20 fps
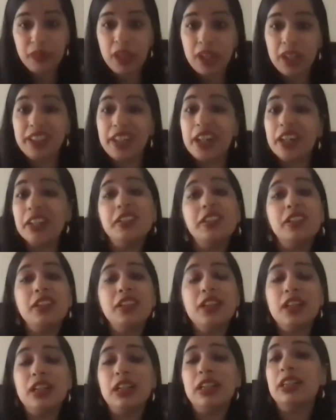done
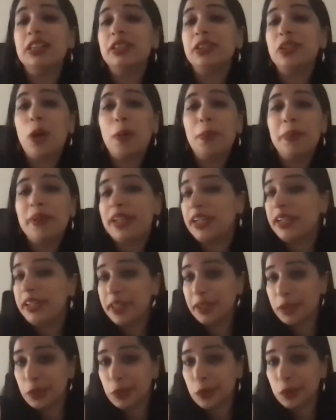an
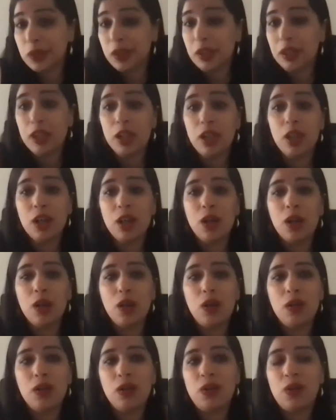operating role,
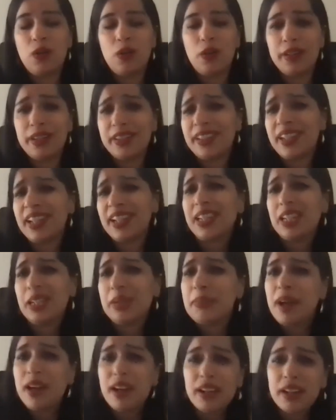or done any
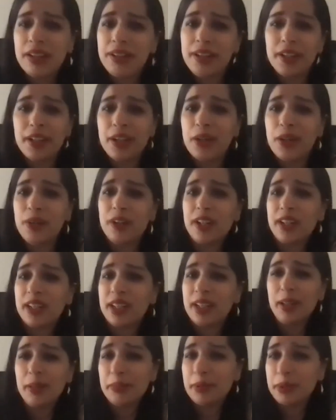marketing or any
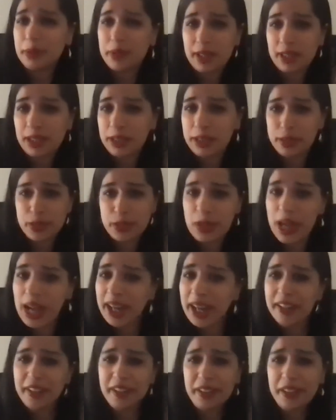communication. So I
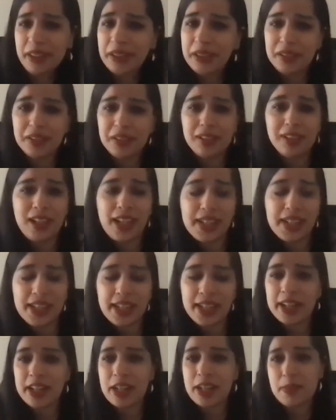hadn't done like
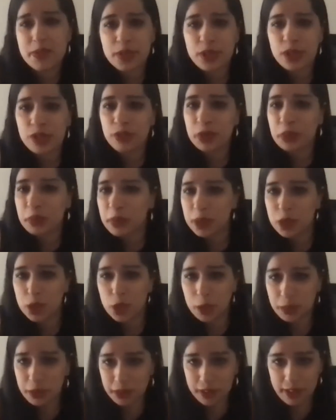80% of what my
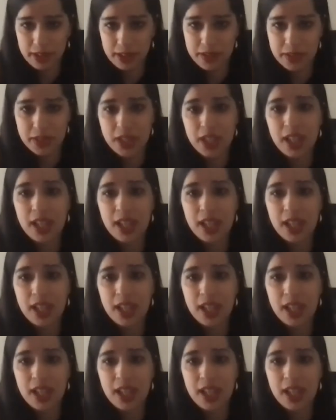job today is.